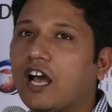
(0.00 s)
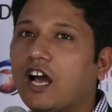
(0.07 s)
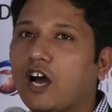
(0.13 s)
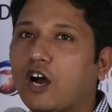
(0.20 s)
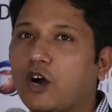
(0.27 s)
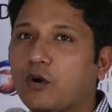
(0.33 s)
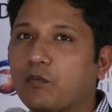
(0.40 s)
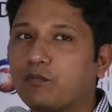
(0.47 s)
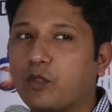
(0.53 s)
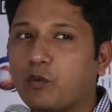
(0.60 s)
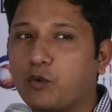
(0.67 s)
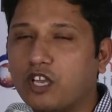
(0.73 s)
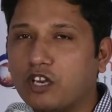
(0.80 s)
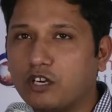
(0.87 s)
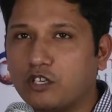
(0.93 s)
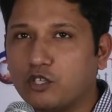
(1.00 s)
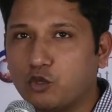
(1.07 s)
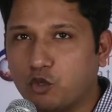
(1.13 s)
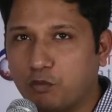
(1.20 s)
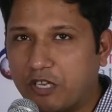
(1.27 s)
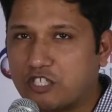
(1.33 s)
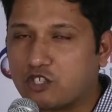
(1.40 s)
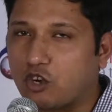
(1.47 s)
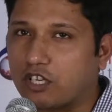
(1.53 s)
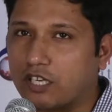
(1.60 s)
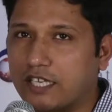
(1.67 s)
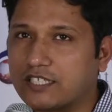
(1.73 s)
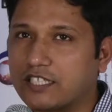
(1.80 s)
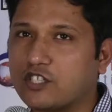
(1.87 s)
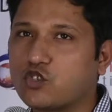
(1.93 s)
Um, we are a youth-based
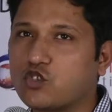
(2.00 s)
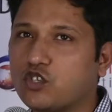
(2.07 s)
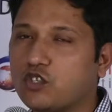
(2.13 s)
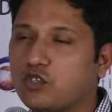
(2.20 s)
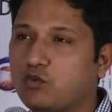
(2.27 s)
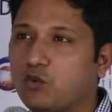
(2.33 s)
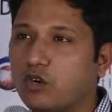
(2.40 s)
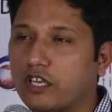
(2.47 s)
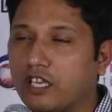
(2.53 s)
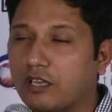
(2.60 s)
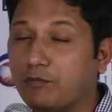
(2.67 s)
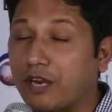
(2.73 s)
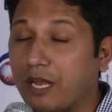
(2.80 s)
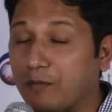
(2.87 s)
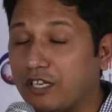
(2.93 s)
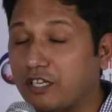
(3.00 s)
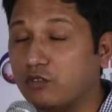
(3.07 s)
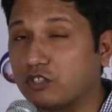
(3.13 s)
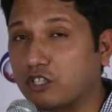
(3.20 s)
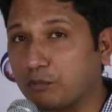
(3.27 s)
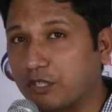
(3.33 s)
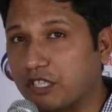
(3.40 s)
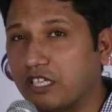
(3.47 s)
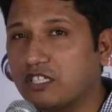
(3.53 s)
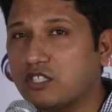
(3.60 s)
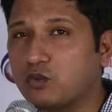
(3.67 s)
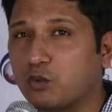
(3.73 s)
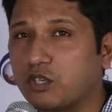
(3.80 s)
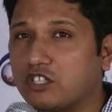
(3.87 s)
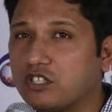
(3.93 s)
organization working primarily in Uttar
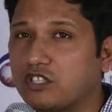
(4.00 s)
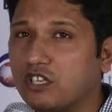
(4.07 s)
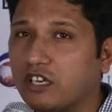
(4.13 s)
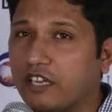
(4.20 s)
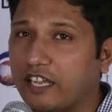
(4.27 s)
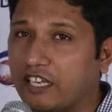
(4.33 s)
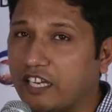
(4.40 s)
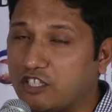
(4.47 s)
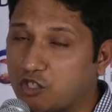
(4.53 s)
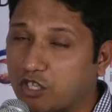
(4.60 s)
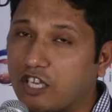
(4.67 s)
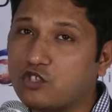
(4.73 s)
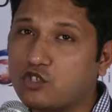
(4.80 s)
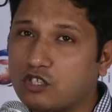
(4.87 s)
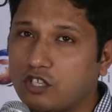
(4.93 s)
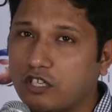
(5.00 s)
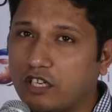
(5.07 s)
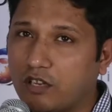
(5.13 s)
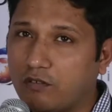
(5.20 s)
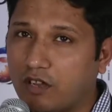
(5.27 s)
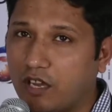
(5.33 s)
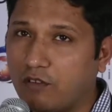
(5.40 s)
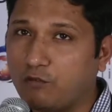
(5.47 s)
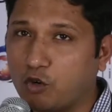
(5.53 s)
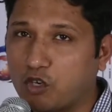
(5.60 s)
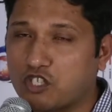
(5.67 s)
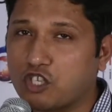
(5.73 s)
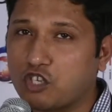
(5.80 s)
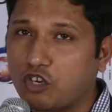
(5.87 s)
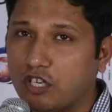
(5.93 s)
Pradesh with, uh, in education, uh,
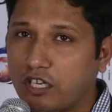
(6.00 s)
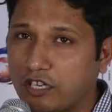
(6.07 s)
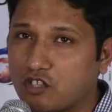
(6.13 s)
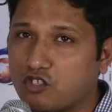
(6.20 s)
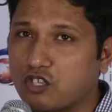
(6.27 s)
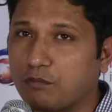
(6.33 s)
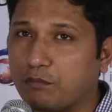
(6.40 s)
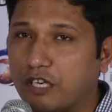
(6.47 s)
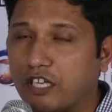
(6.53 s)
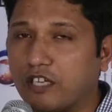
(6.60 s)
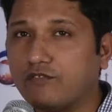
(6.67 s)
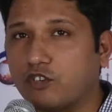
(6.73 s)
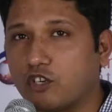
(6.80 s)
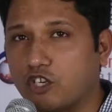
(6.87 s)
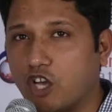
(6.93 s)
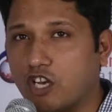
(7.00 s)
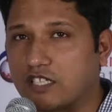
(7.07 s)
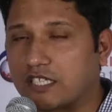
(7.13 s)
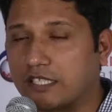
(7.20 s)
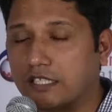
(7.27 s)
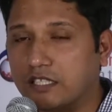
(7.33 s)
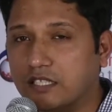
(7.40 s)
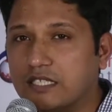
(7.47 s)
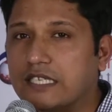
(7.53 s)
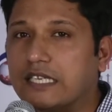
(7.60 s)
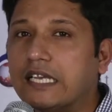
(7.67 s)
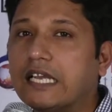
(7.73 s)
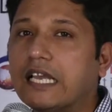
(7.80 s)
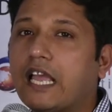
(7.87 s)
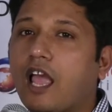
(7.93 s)
focusing on leadership building for adolescent girls.
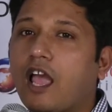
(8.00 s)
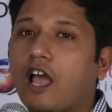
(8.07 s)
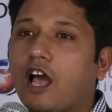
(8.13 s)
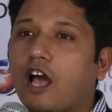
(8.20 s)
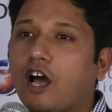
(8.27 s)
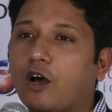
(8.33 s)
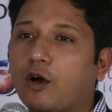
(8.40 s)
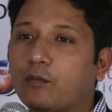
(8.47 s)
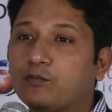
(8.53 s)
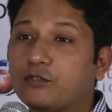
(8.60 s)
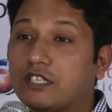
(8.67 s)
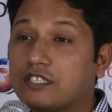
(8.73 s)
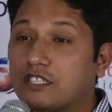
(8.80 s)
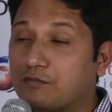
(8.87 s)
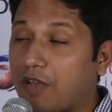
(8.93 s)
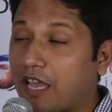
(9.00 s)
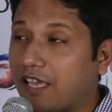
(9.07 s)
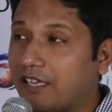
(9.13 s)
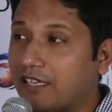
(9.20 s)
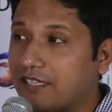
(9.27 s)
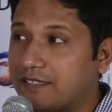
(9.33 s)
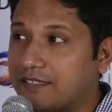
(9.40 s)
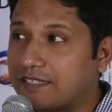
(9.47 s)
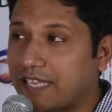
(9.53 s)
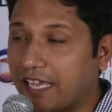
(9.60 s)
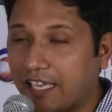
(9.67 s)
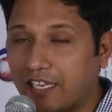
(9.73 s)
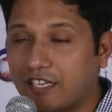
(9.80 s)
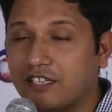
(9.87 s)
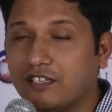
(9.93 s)
Uh, this is my
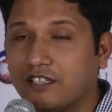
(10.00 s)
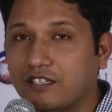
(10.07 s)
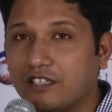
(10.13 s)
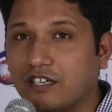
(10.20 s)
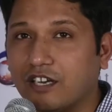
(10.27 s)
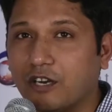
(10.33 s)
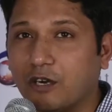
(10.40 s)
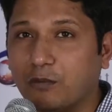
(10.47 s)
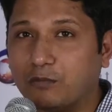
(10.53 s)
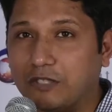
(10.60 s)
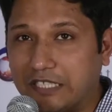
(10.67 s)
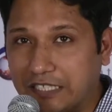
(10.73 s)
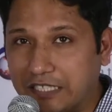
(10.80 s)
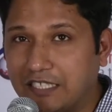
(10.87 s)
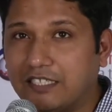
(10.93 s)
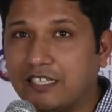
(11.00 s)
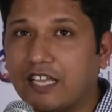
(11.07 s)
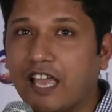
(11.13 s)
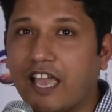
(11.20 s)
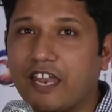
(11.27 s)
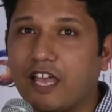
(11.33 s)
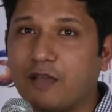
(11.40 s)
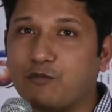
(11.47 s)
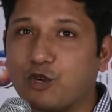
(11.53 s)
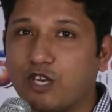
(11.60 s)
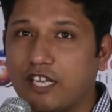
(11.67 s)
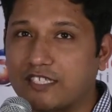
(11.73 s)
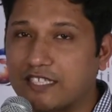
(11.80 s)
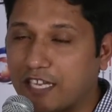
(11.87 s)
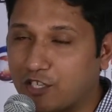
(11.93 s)
second uh, D D, and I'm
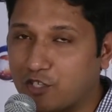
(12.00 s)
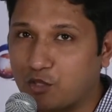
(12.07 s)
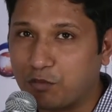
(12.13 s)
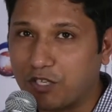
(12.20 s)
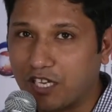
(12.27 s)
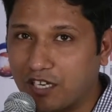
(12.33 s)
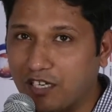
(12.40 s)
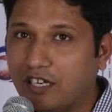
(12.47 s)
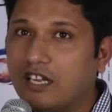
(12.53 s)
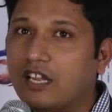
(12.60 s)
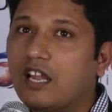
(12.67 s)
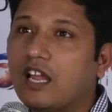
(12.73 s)
really excited to be here.